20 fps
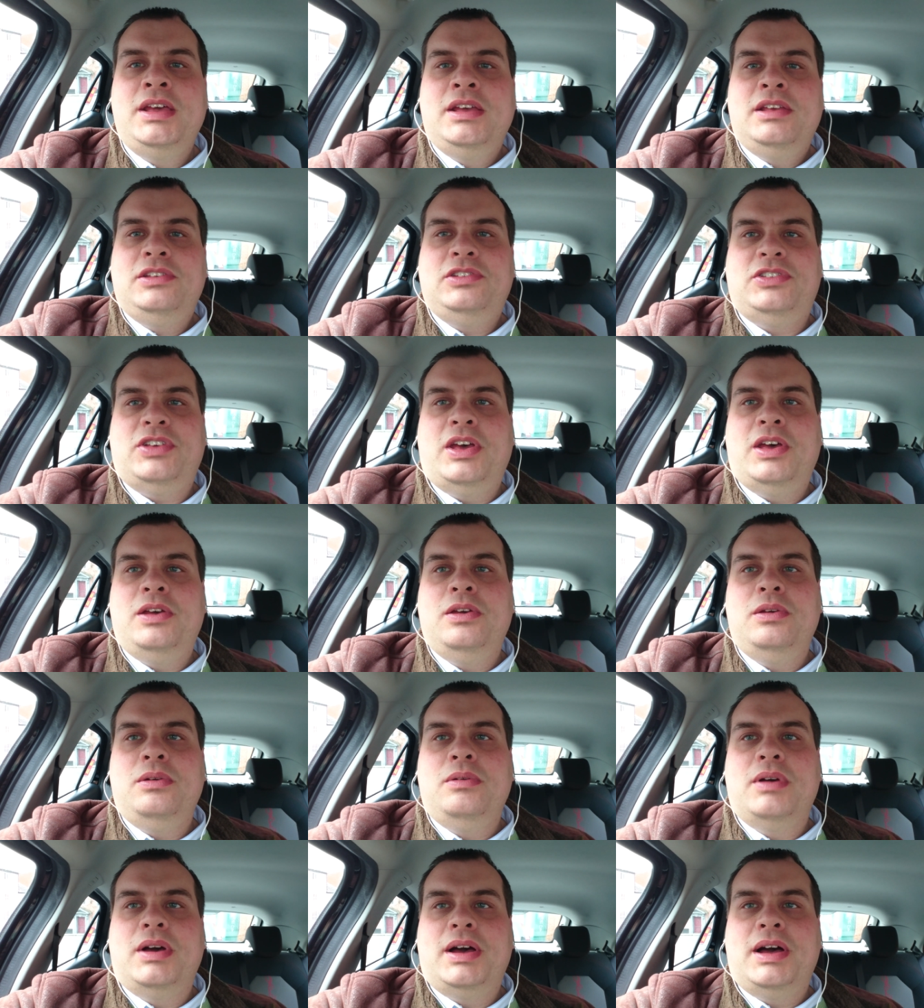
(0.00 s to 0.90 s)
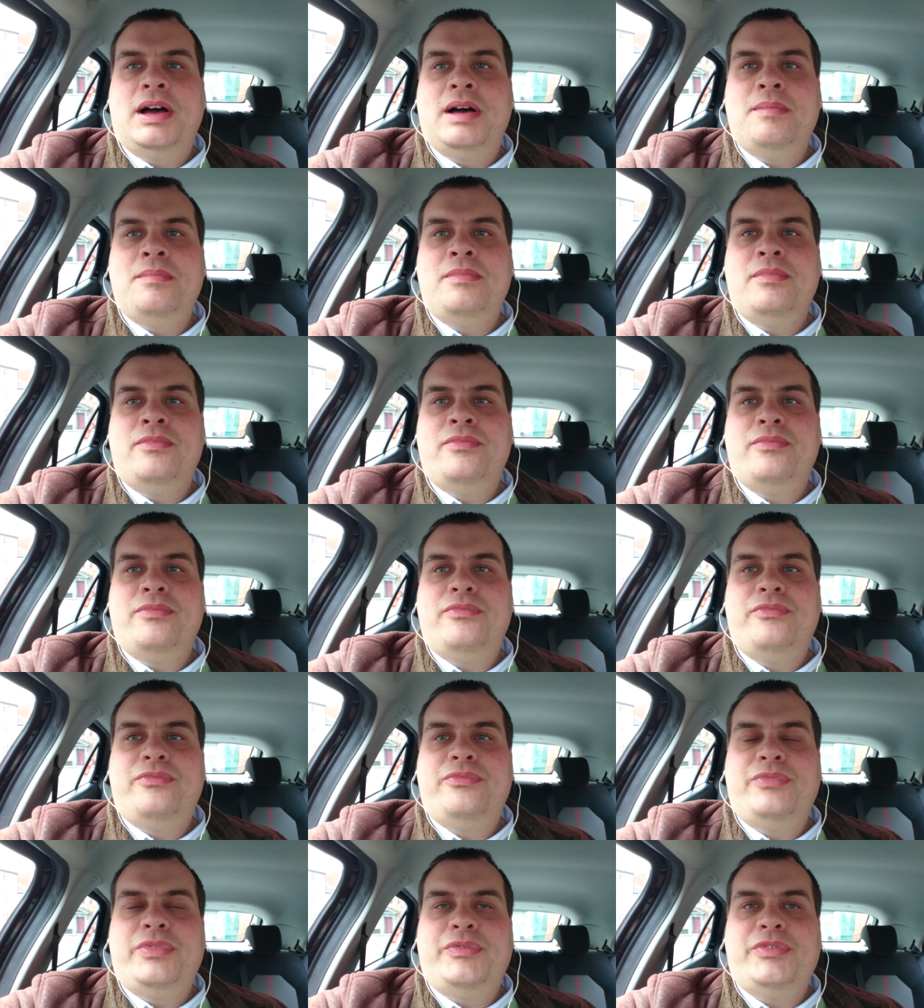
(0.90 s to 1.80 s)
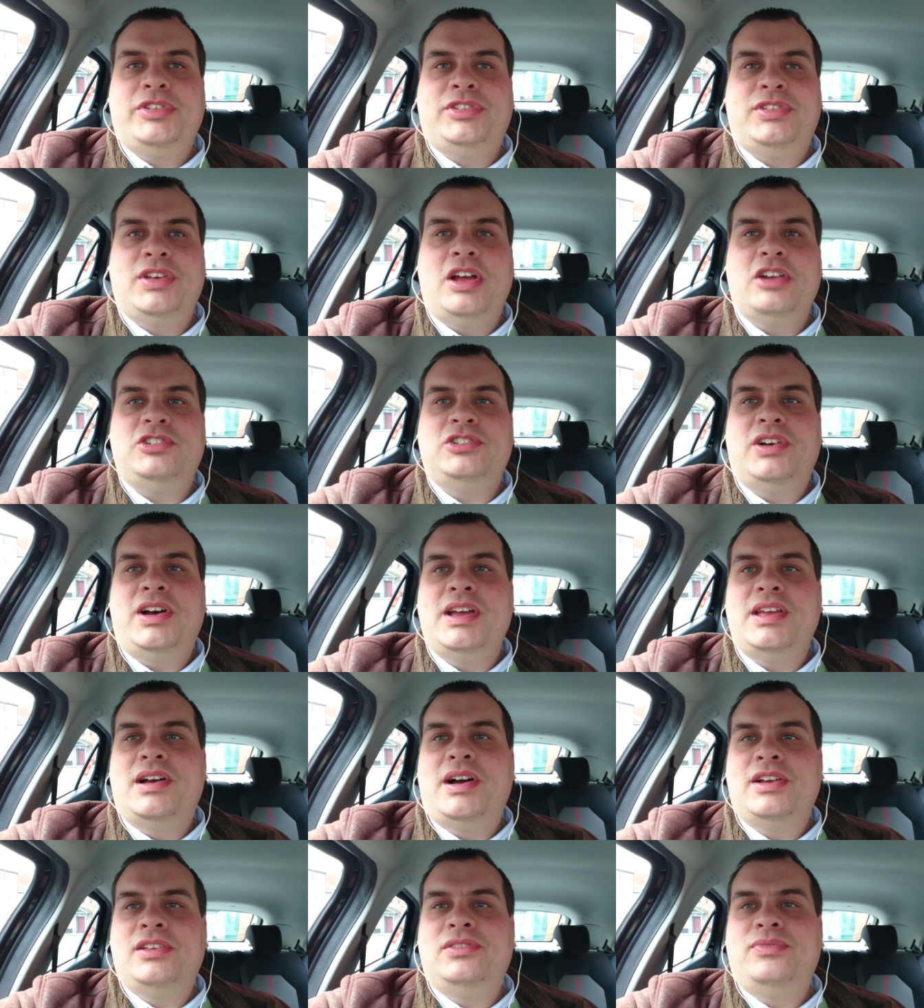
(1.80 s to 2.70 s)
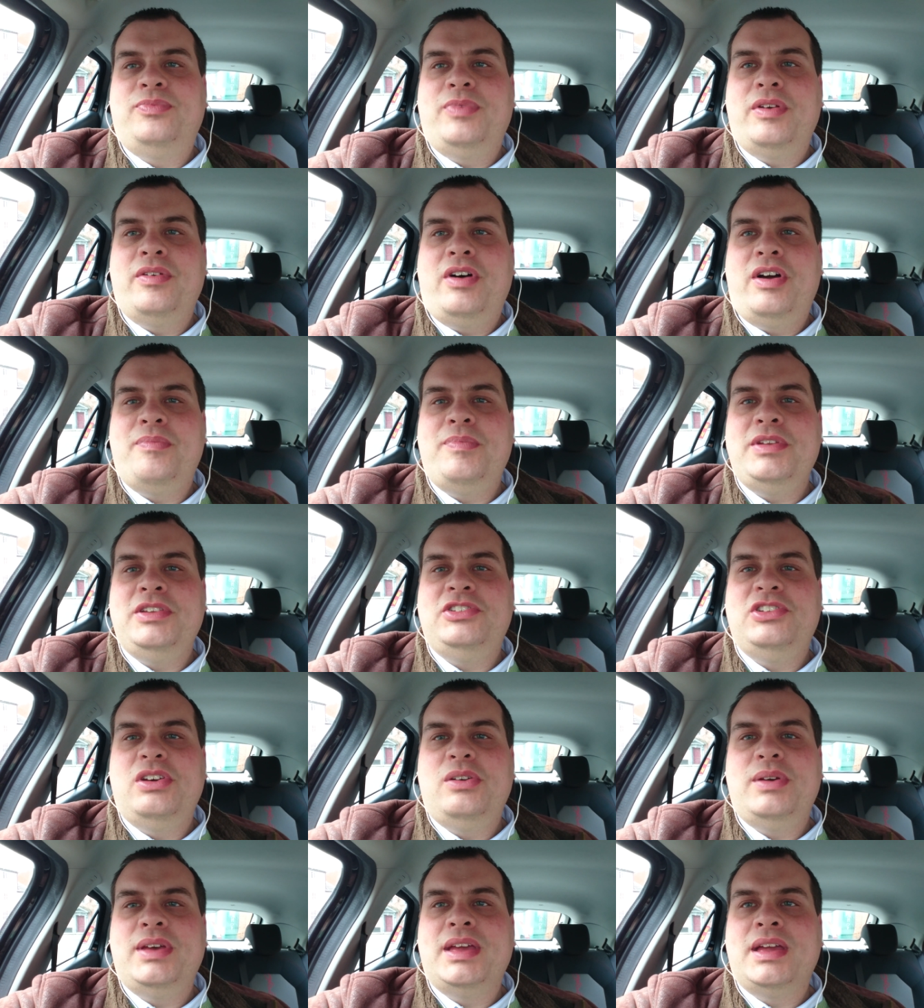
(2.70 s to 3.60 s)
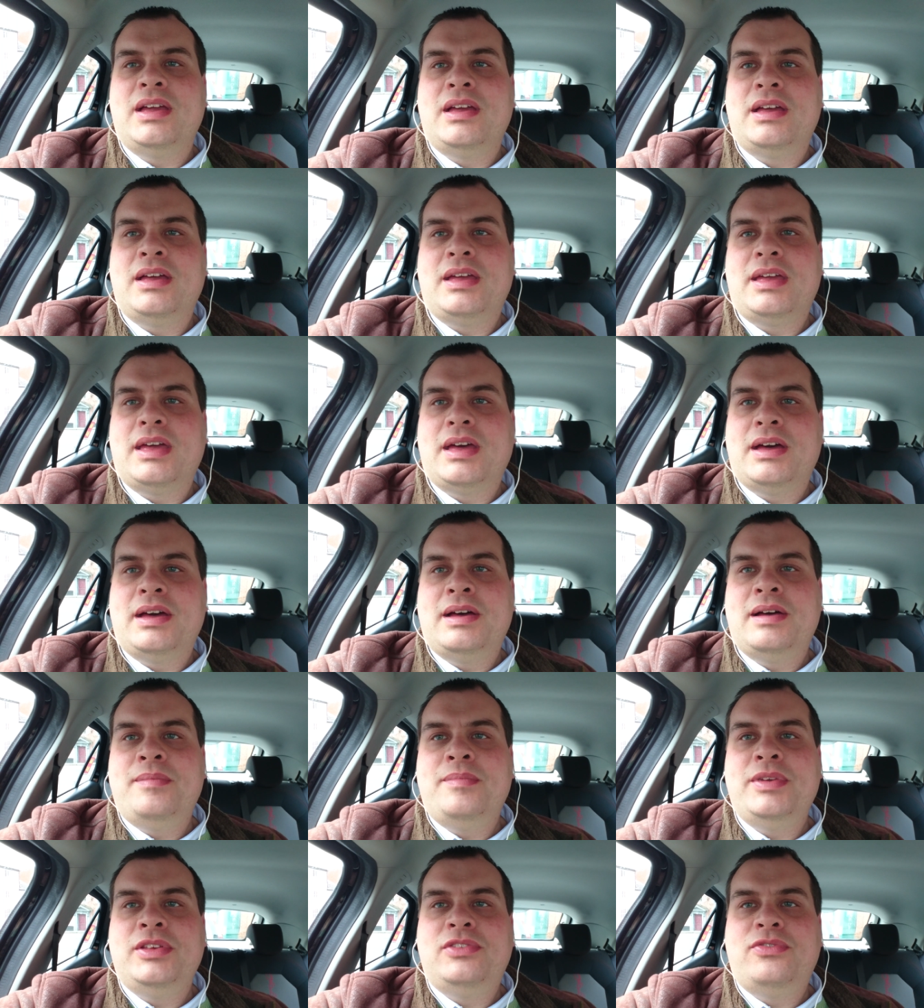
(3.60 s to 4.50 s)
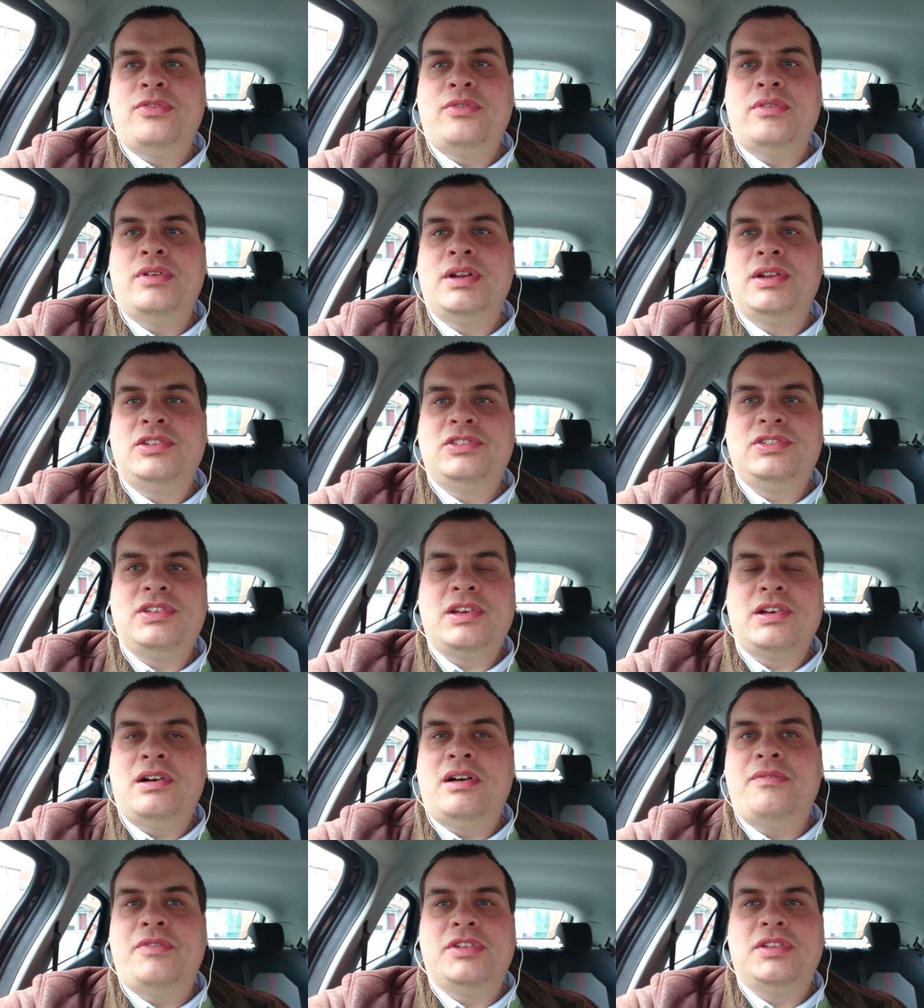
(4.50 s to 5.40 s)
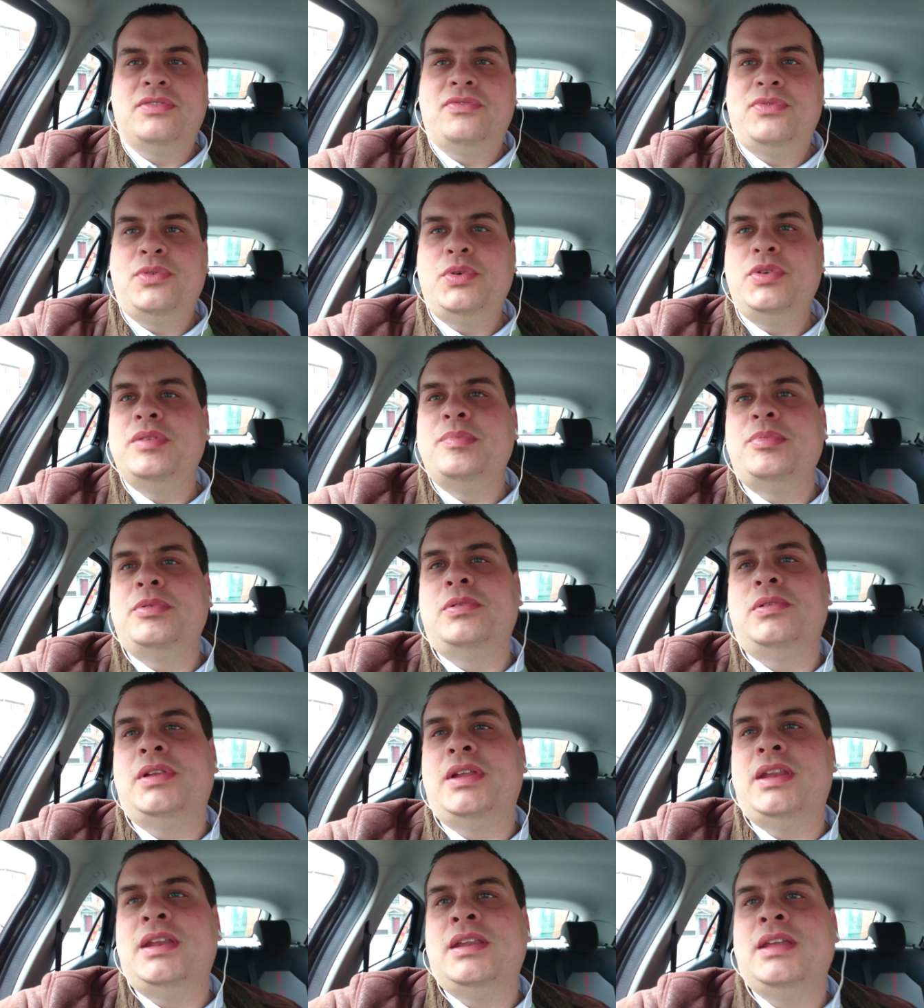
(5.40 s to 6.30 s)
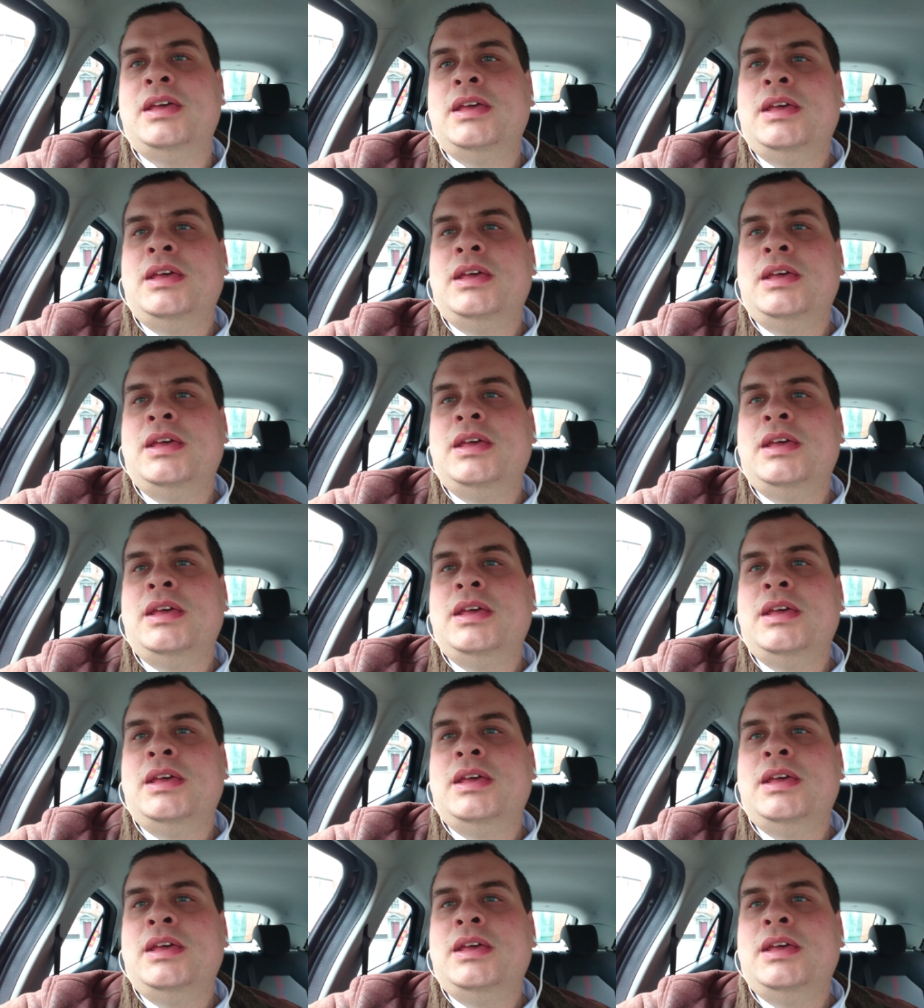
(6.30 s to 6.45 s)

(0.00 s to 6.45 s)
So um, the search I, I have been doing um, is for a car that's affordable and